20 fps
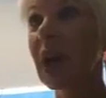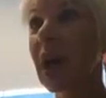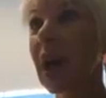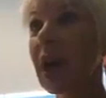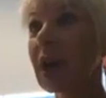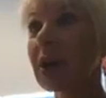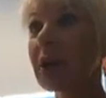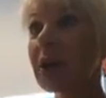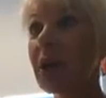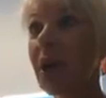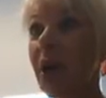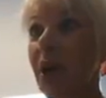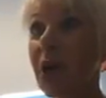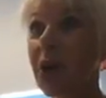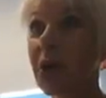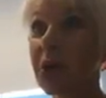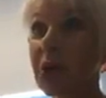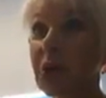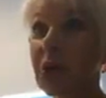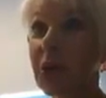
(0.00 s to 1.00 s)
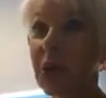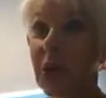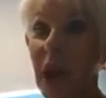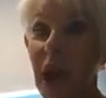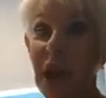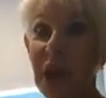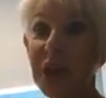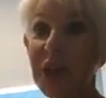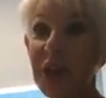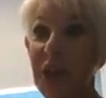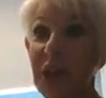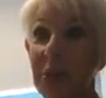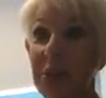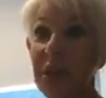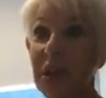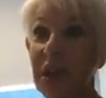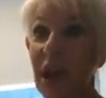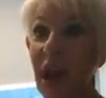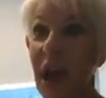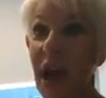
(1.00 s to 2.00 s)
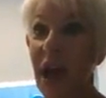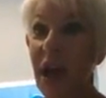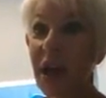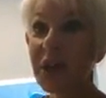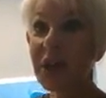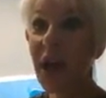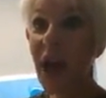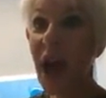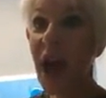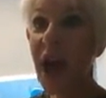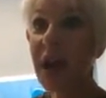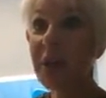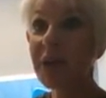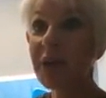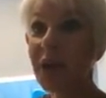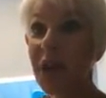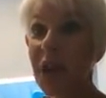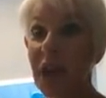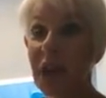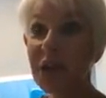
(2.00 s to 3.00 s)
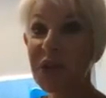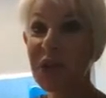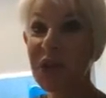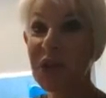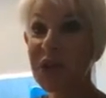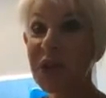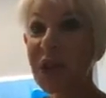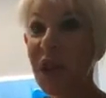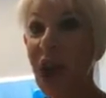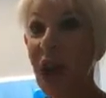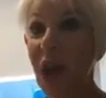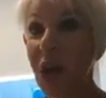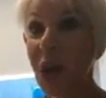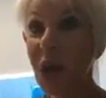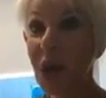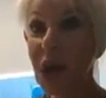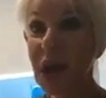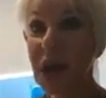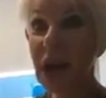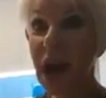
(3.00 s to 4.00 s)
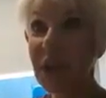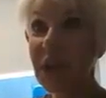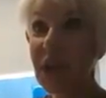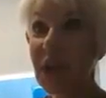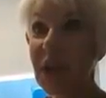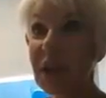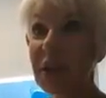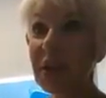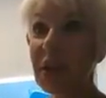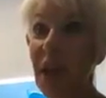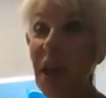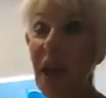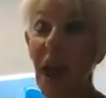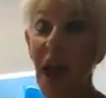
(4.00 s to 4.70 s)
I don't know, crazy because I'm very detail oriented.